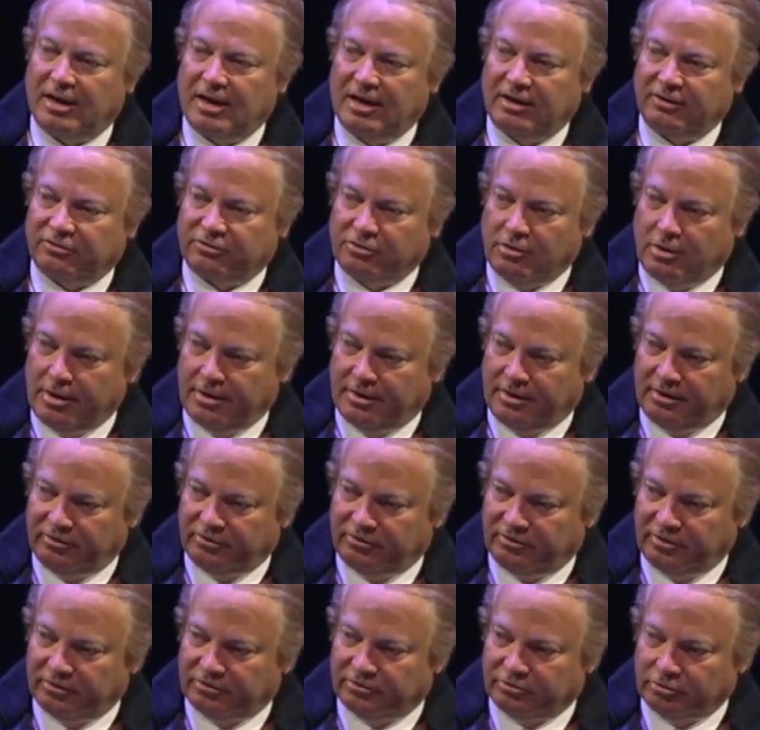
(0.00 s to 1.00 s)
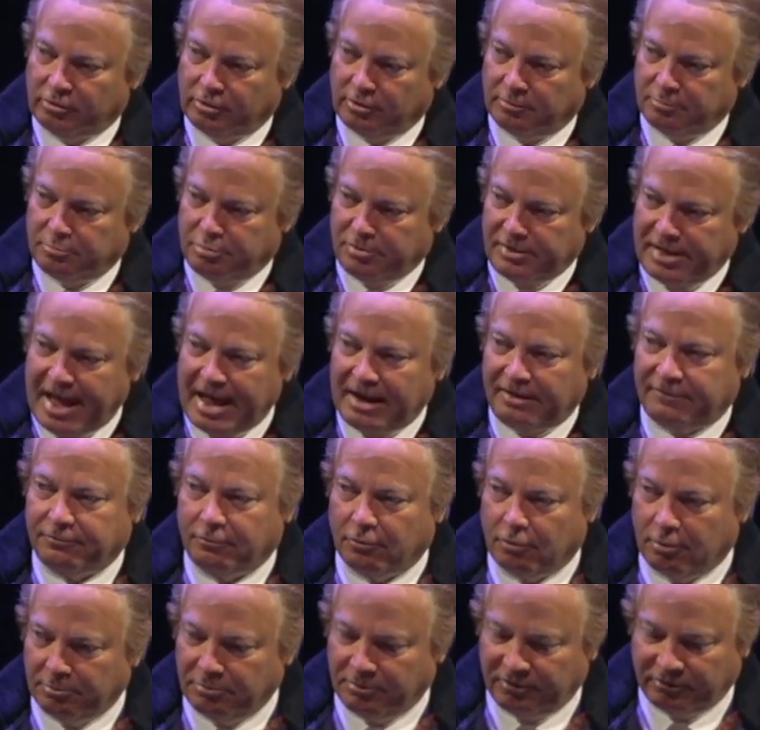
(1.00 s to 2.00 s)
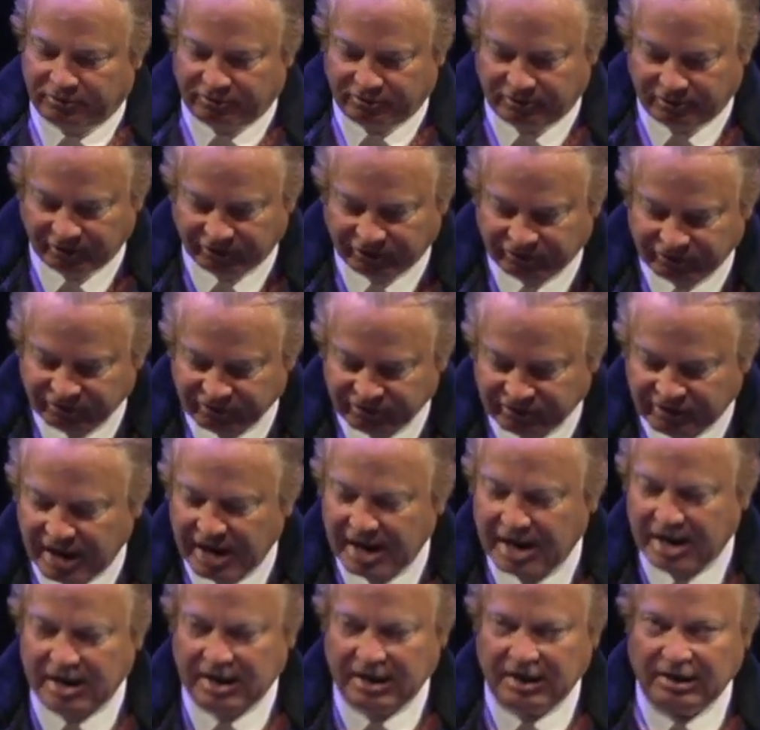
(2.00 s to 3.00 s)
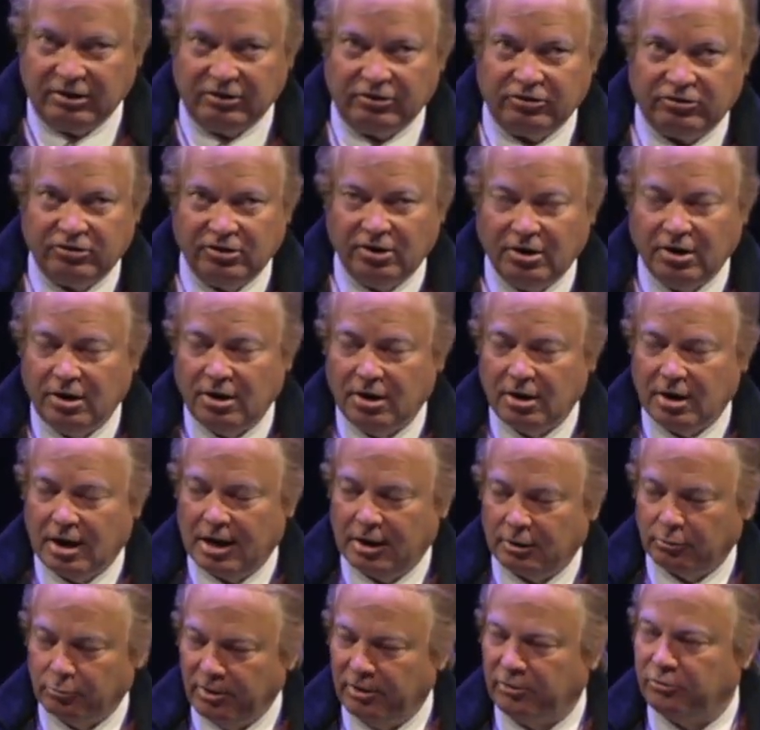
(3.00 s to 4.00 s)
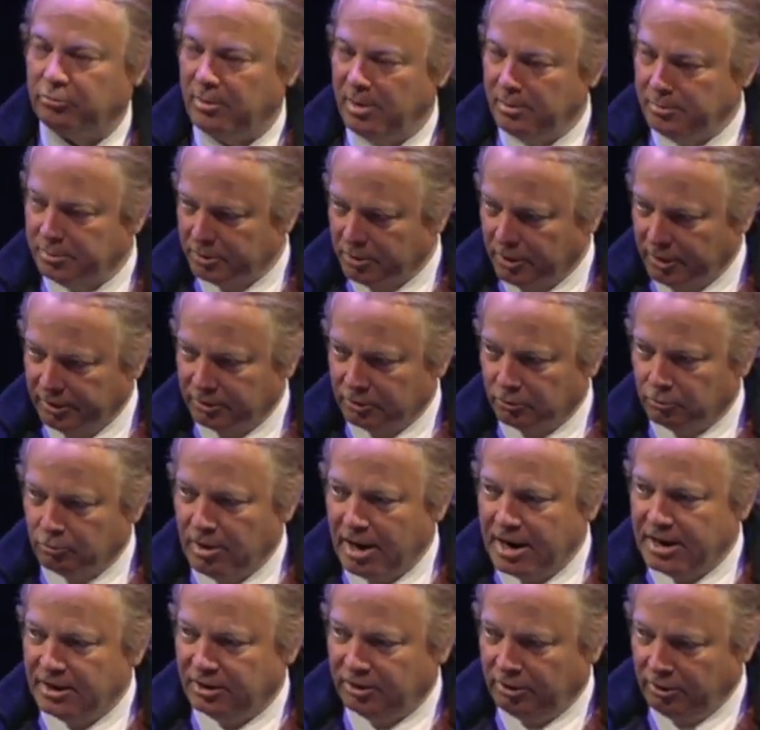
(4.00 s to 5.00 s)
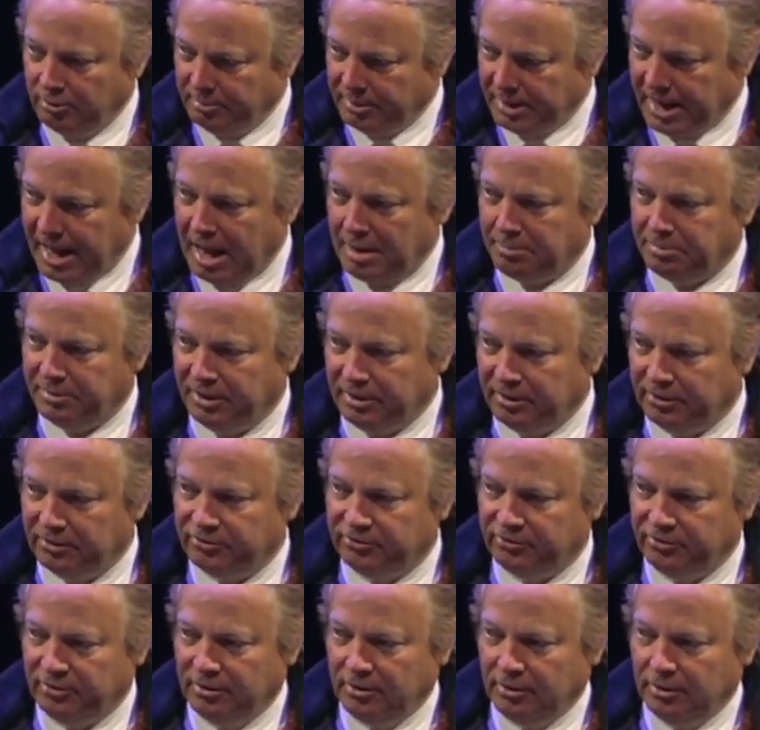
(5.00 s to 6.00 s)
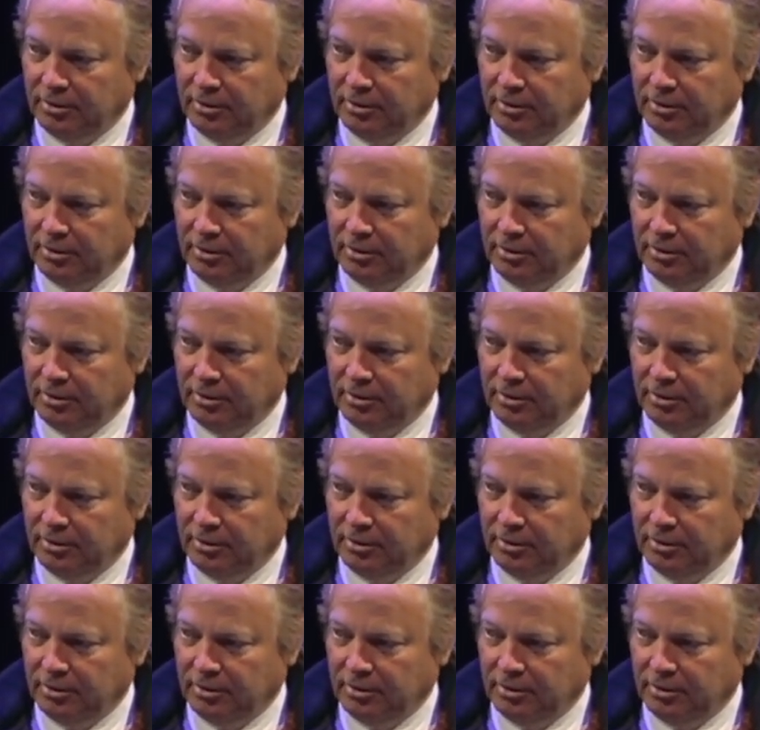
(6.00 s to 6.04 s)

I saw it as this sort of platform, this stage on which we were going to write human happiness.